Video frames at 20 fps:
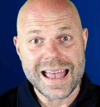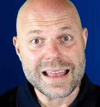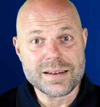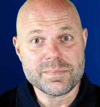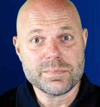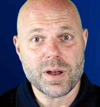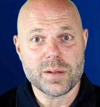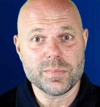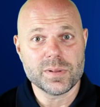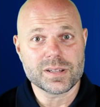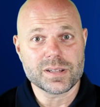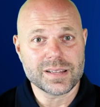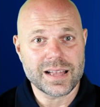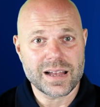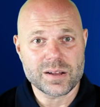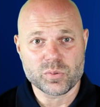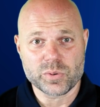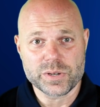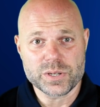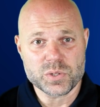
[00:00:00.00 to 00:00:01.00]
and public
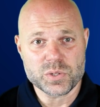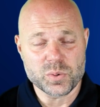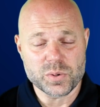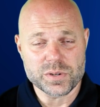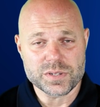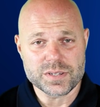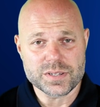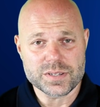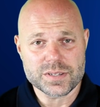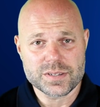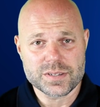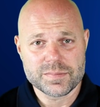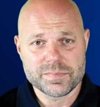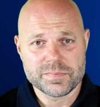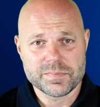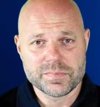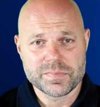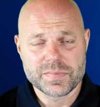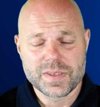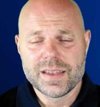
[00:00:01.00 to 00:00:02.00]
cloud resources.
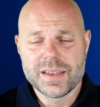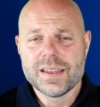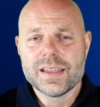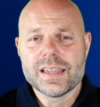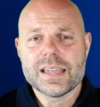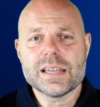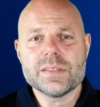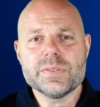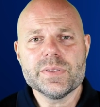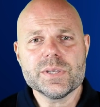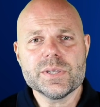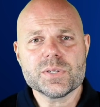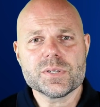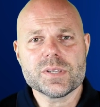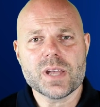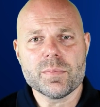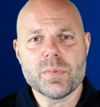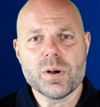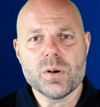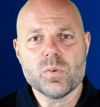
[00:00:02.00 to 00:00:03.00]
In this
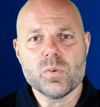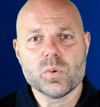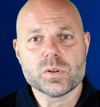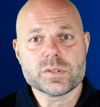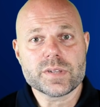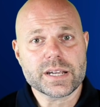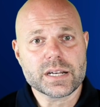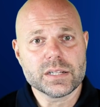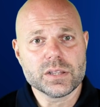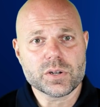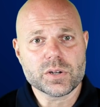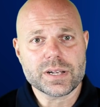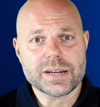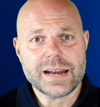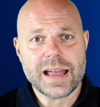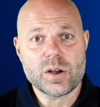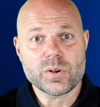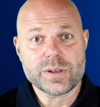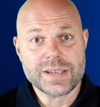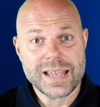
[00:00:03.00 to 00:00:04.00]
demo, we'll take a look at
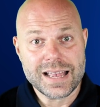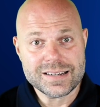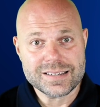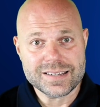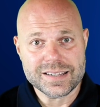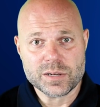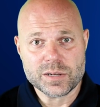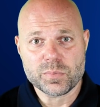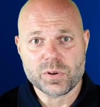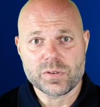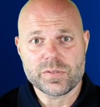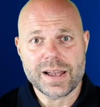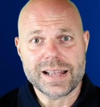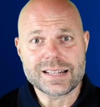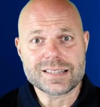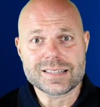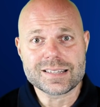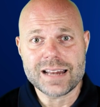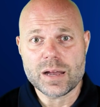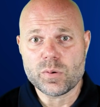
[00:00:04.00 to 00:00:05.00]
how Kentik
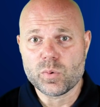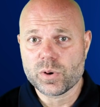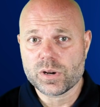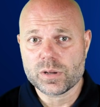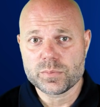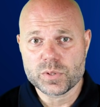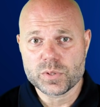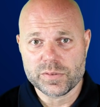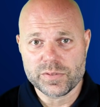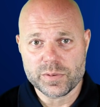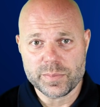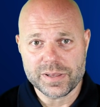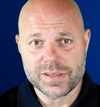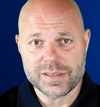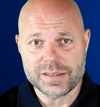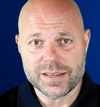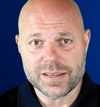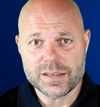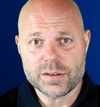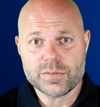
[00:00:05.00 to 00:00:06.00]
provides network
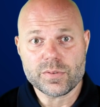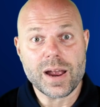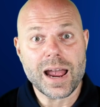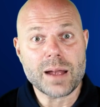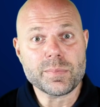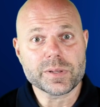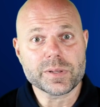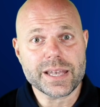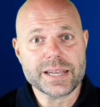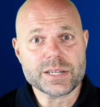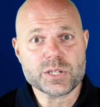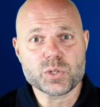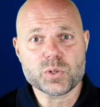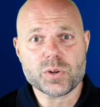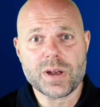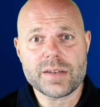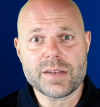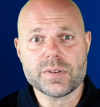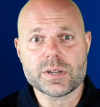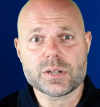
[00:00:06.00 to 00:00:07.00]
observability for application
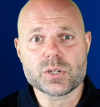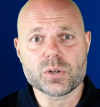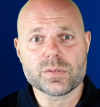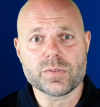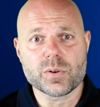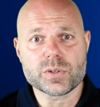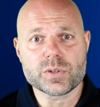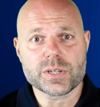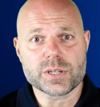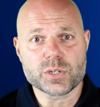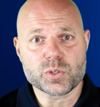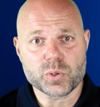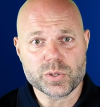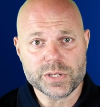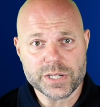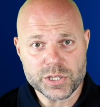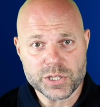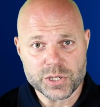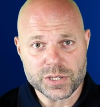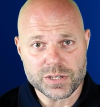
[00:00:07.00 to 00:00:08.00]
traffic traversing
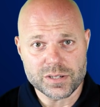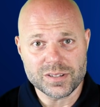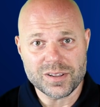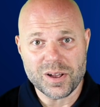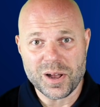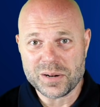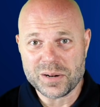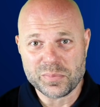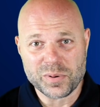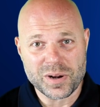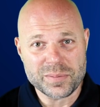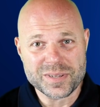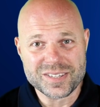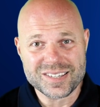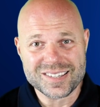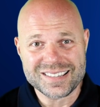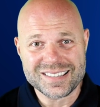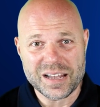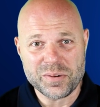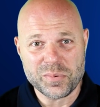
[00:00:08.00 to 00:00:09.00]
traditional
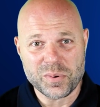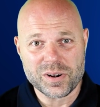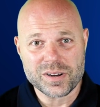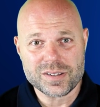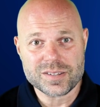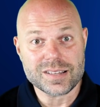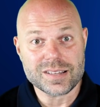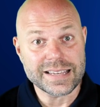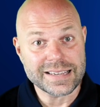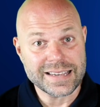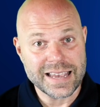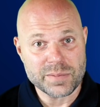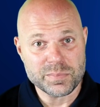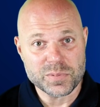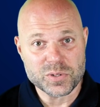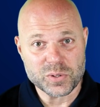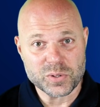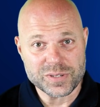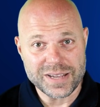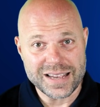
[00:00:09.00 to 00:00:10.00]
on-premises networks like
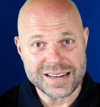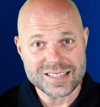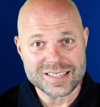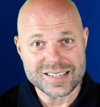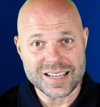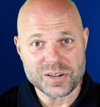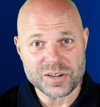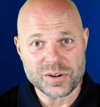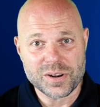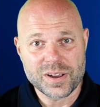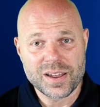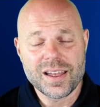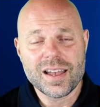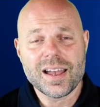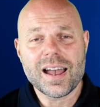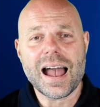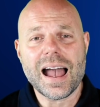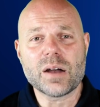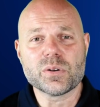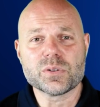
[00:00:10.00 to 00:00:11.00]
campus or data center
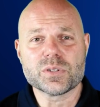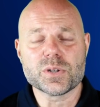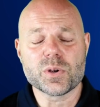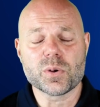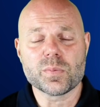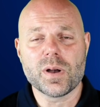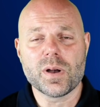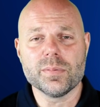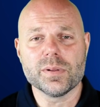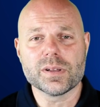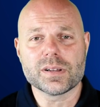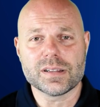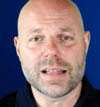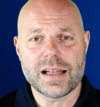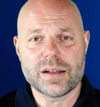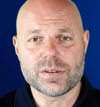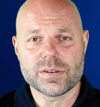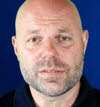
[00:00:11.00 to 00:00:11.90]
out to your public cloud